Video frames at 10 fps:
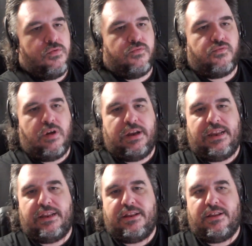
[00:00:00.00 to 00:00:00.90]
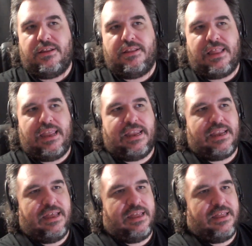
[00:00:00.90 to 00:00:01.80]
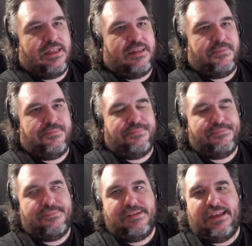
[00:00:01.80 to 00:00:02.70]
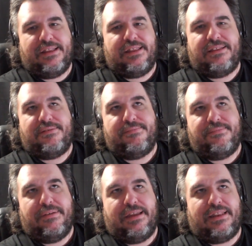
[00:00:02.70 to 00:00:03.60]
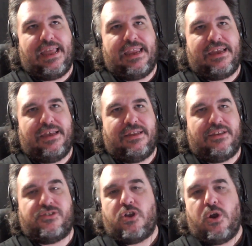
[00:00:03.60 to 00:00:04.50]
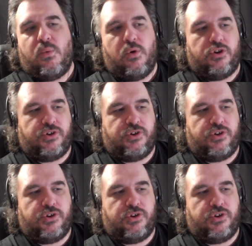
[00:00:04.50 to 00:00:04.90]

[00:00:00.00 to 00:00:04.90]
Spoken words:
running like in the Star Wars